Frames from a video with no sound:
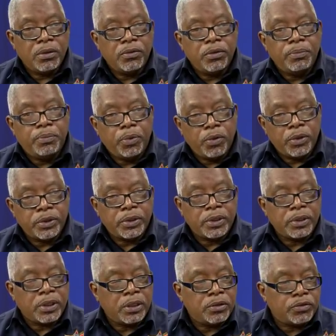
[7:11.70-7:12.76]
report
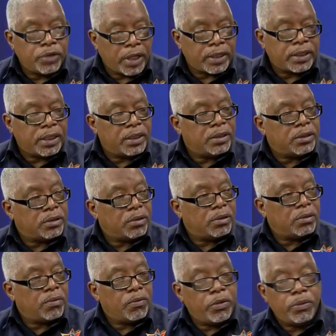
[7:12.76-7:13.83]
on contracting and so
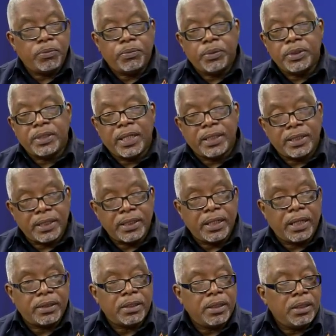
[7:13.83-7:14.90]
on. We presented
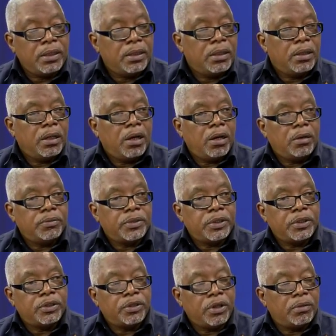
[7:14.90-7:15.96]
that to
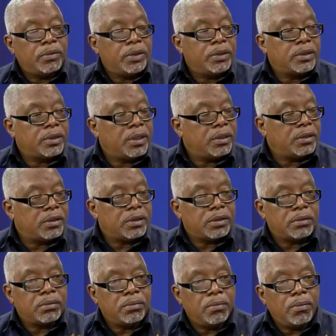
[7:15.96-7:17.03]
the chairman
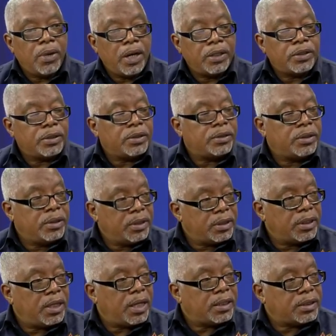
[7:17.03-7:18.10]
since March the
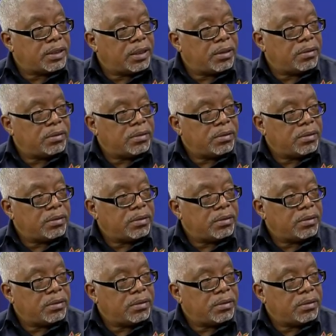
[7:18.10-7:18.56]
3rd last year.